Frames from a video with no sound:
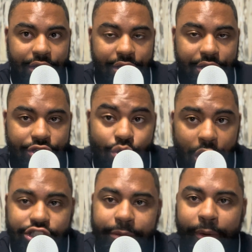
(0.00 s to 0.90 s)
You
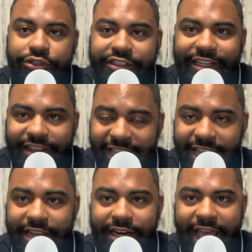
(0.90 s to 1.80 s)
are supposed to
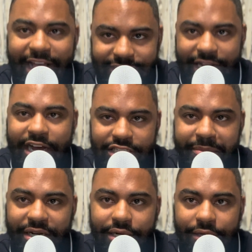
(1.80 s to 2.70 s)
lead as a
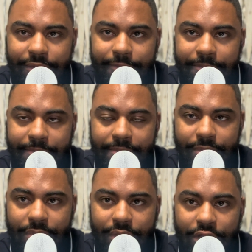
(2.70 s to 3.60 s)
husband.
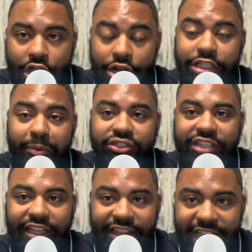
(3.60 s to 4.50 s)
You're supposed
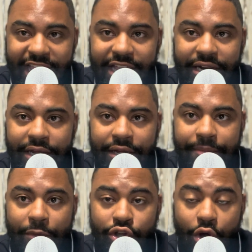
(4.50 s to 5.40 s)
to lead
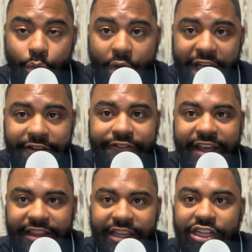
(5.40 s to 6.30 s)
your wife
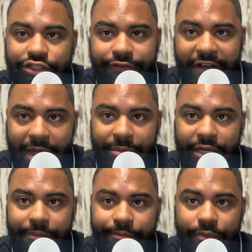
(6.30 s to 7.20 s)
and lead your
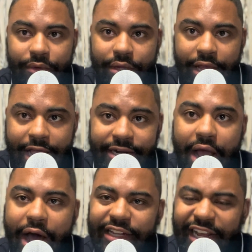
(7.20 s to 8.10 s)
family.
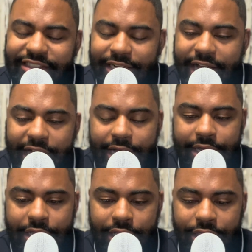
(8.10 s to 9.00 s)
Now, I like to kind
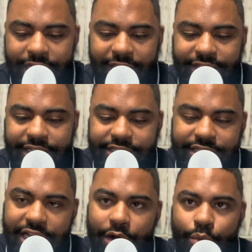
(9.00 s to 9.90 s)
of look at this
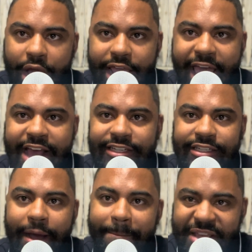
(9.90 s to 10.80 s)
in a way as
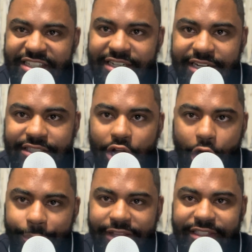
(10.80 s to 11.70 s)
a business. So I
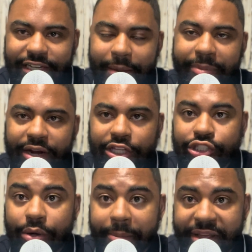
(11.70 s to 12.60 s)
always like to compare this
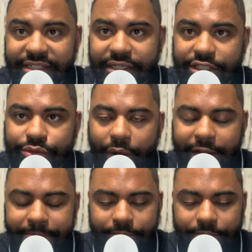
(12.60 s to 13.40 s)
to a business, right?